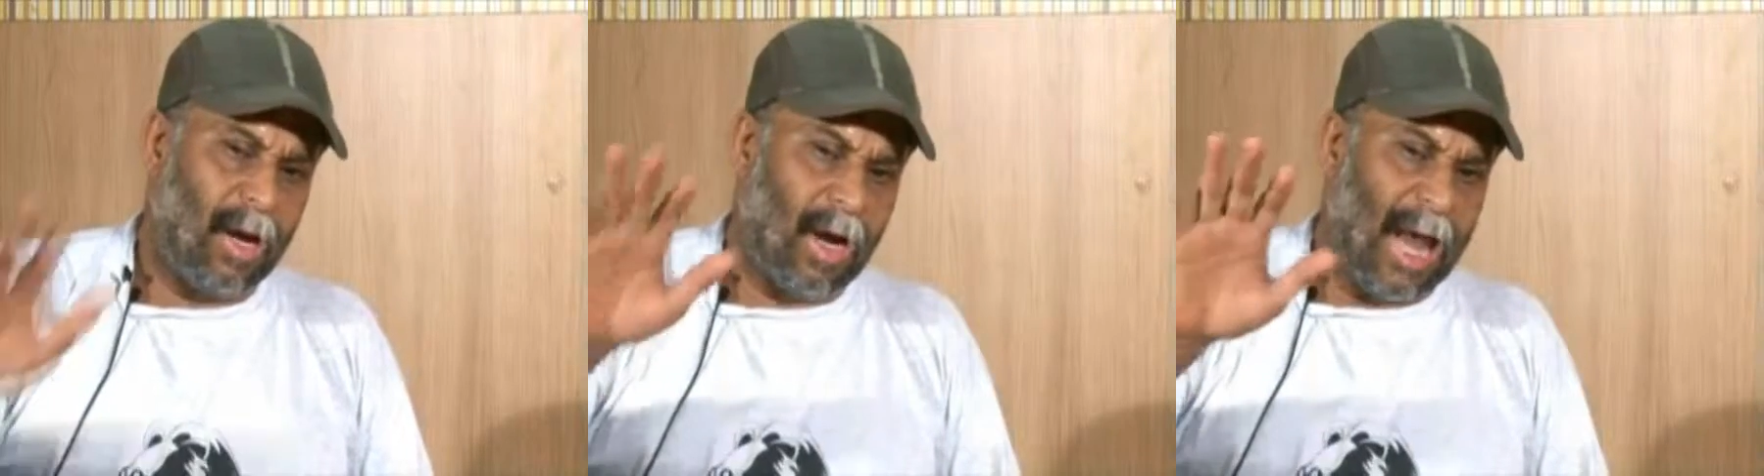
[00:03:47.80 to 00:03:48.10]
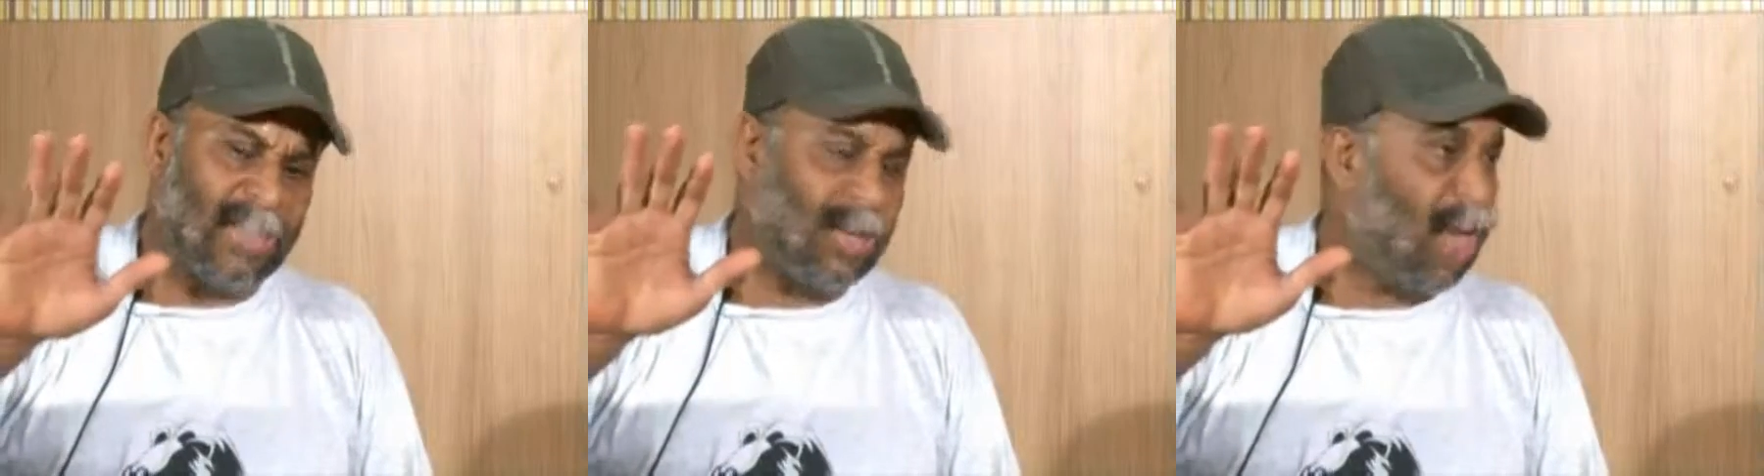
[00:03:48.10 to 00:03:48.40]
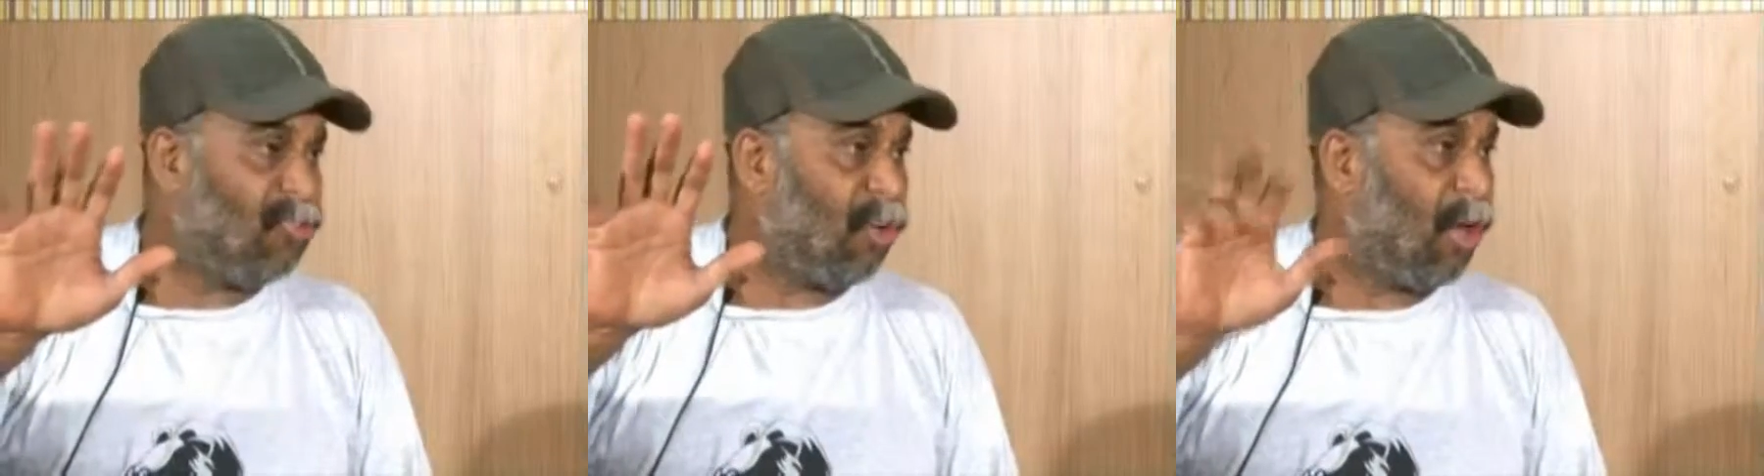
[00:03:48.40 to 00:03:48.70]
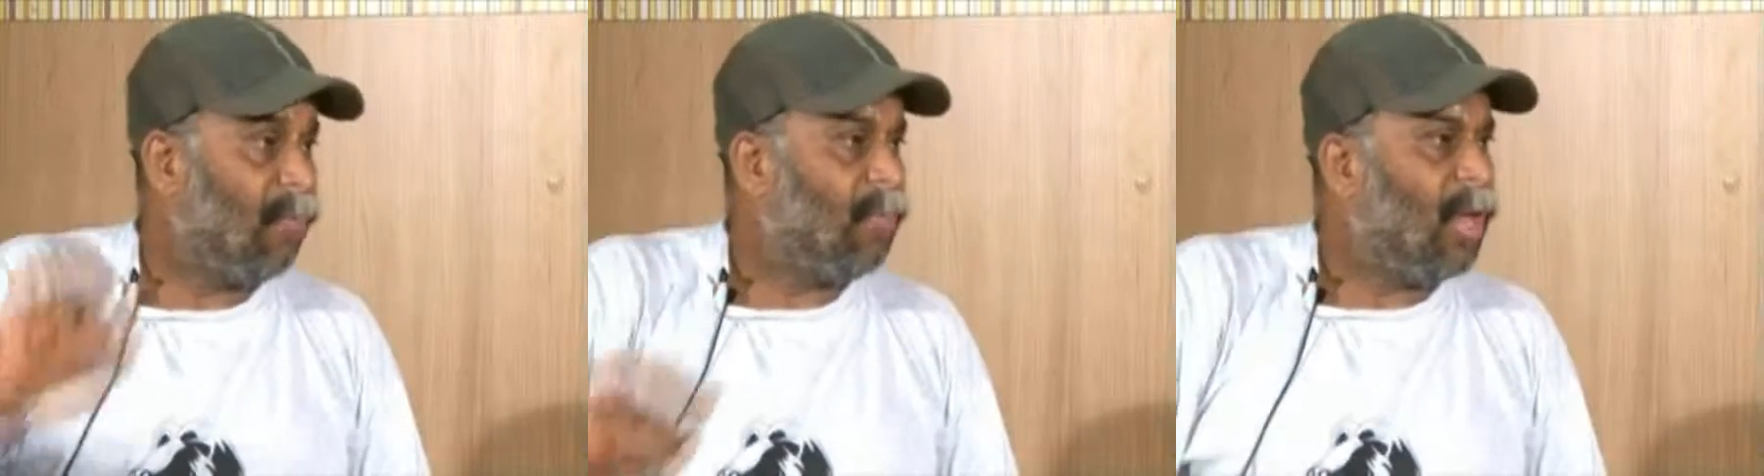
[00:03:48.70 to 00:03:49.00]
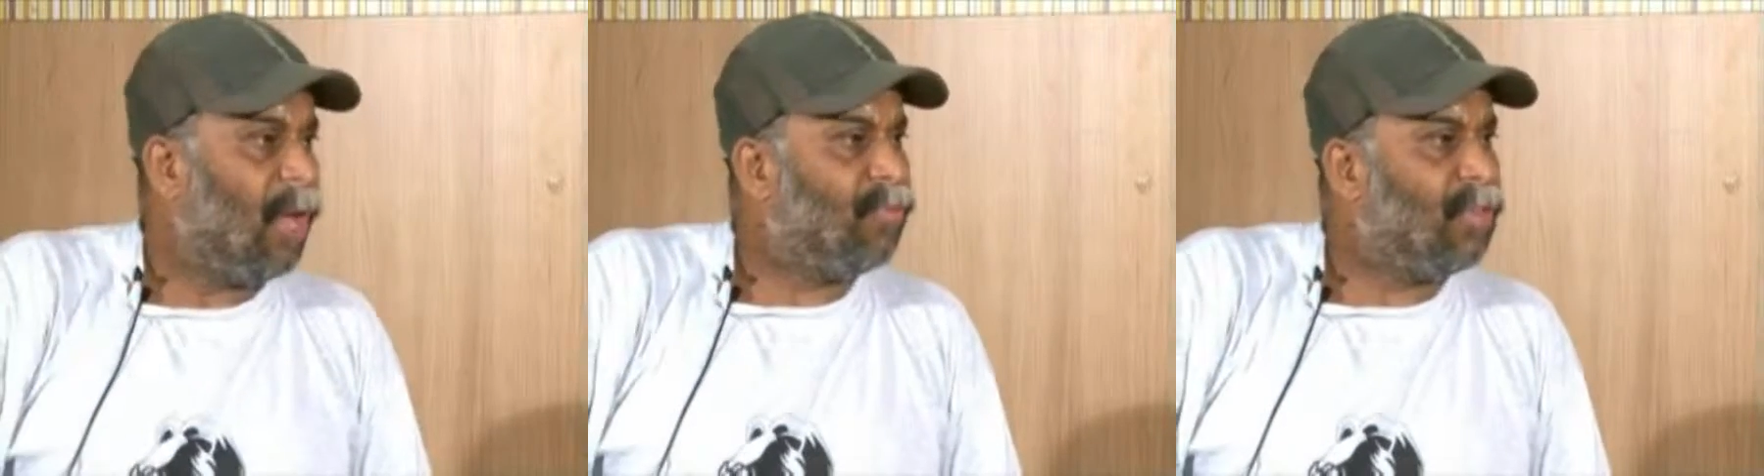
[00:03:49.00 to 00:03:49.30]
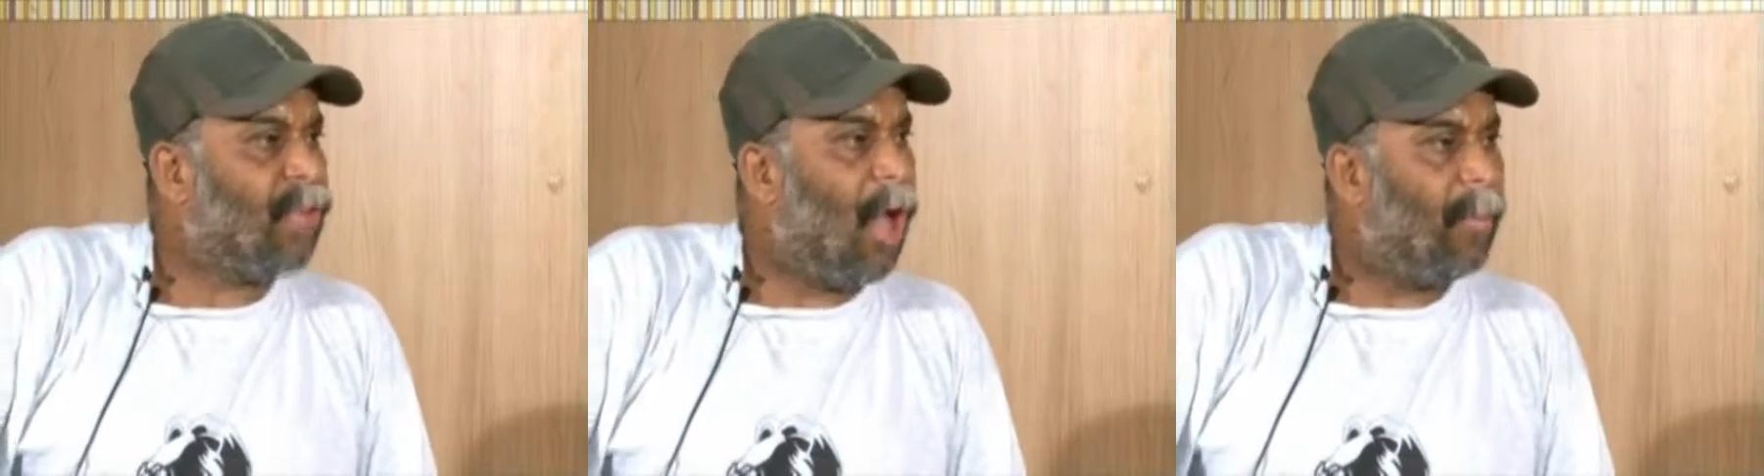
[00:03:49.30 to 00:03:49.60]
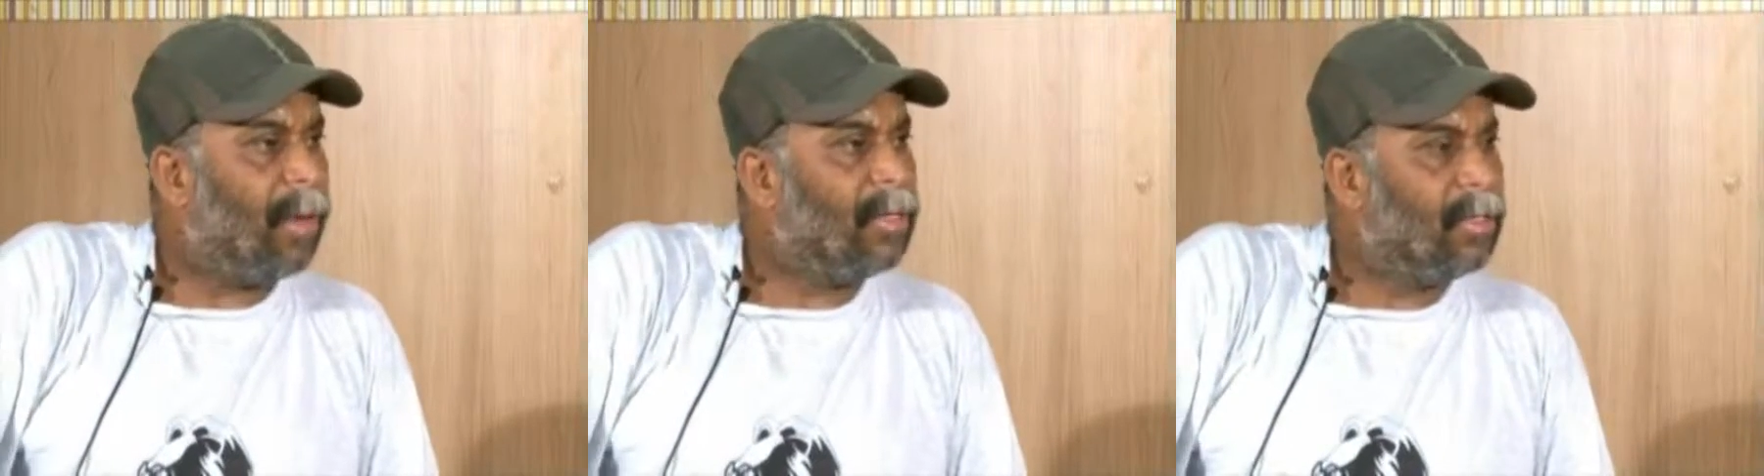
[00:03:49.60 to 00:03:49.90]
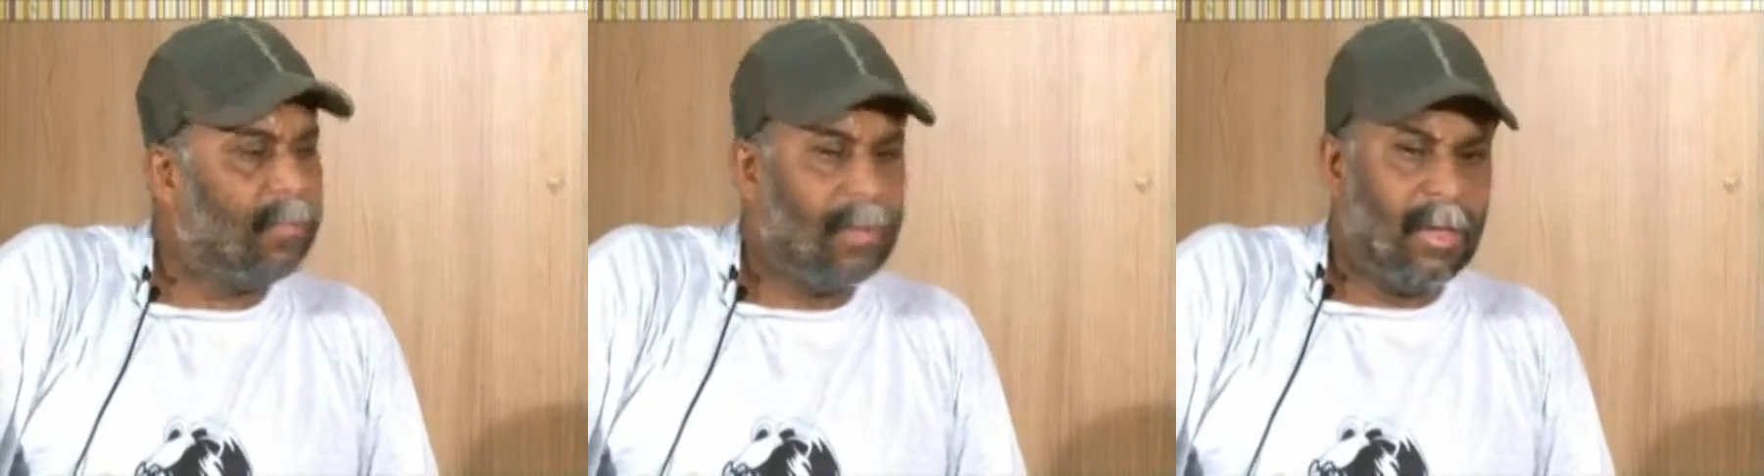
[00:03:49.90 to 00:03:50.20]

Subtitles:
class nature of this government